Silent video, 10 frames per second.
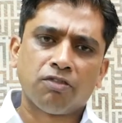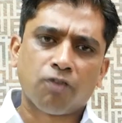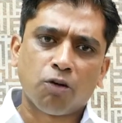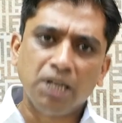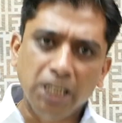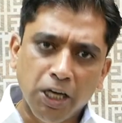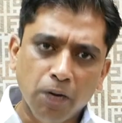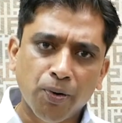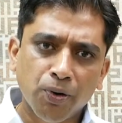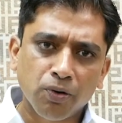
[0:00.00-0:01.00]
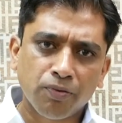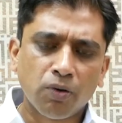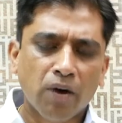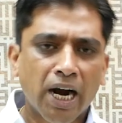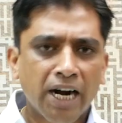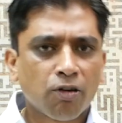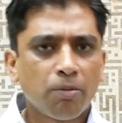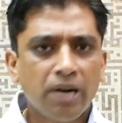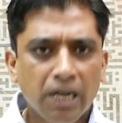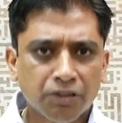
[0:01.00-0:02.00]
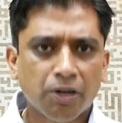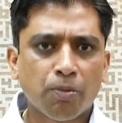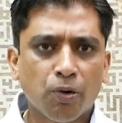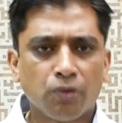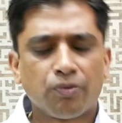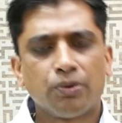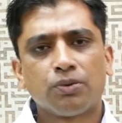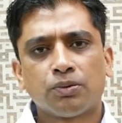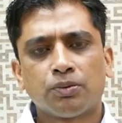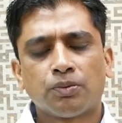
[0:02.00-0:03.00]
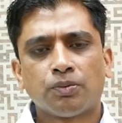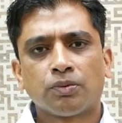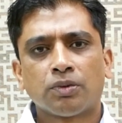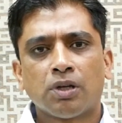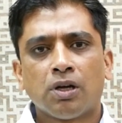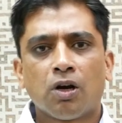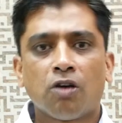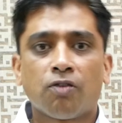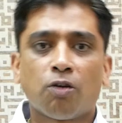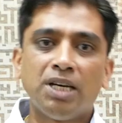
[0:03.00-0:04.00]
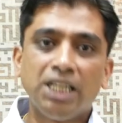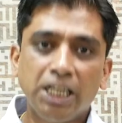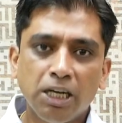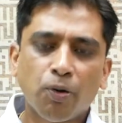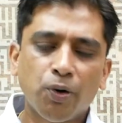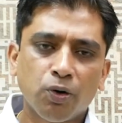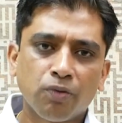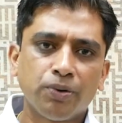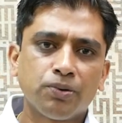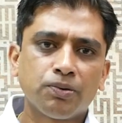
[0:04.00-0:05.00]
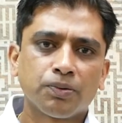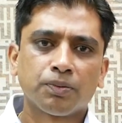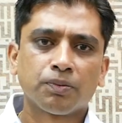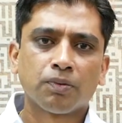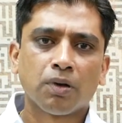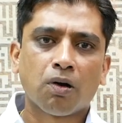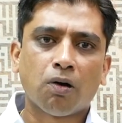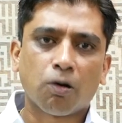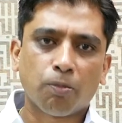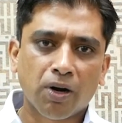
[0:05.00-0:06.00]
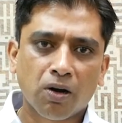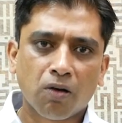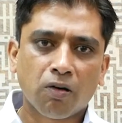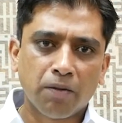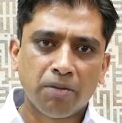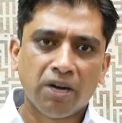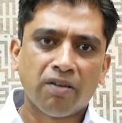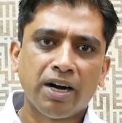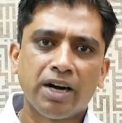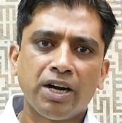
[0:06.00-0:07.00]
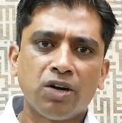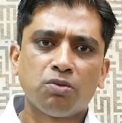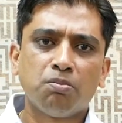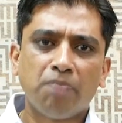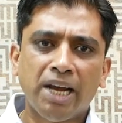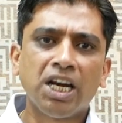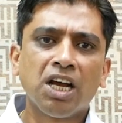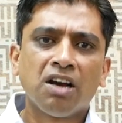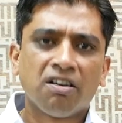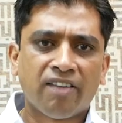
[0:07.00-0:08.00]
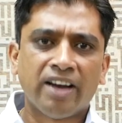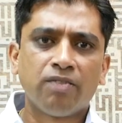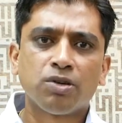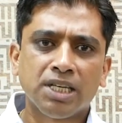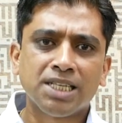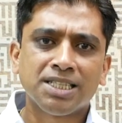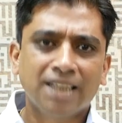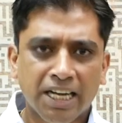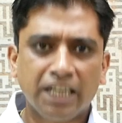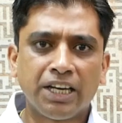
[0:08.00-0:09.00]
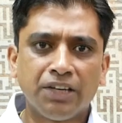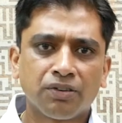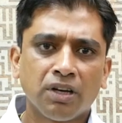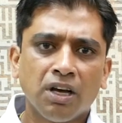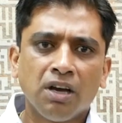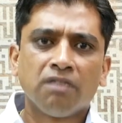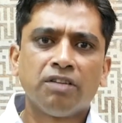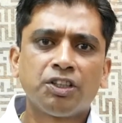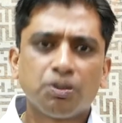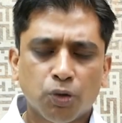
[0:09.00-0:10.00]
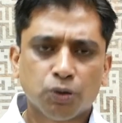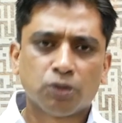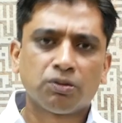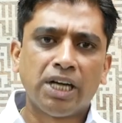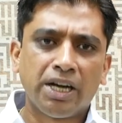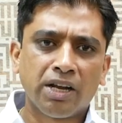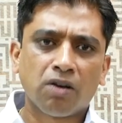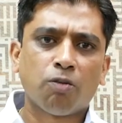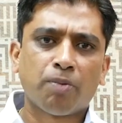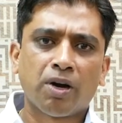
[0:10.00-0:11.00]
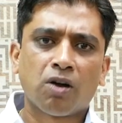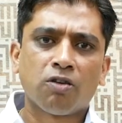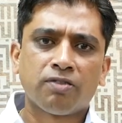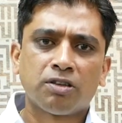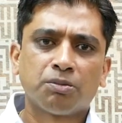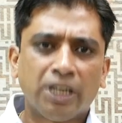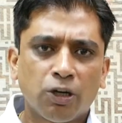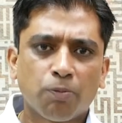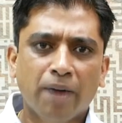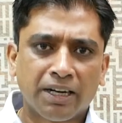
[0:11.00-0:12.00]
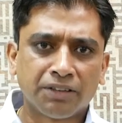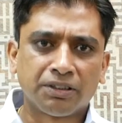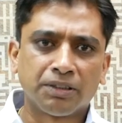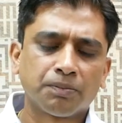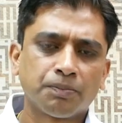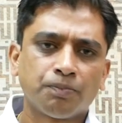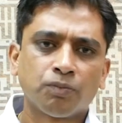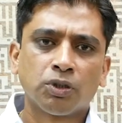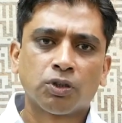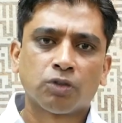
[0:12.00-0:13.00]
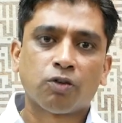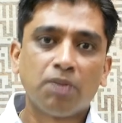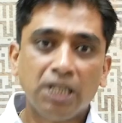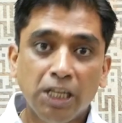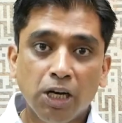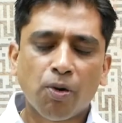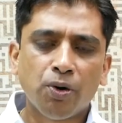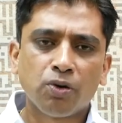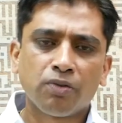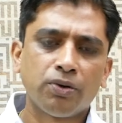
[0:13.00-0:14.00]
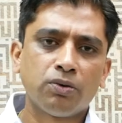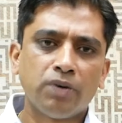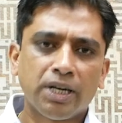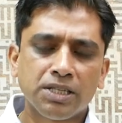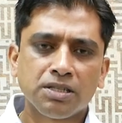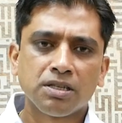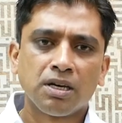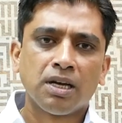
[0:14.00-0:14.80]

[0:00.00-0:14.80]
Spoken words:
from a legal point of view and from an industry point of view. Now, from a legal point of view, corporate law can be divided into main 5 or 6 categories, which most of the Indian corporate law firms tend to practice in. So from a legal point of view, it is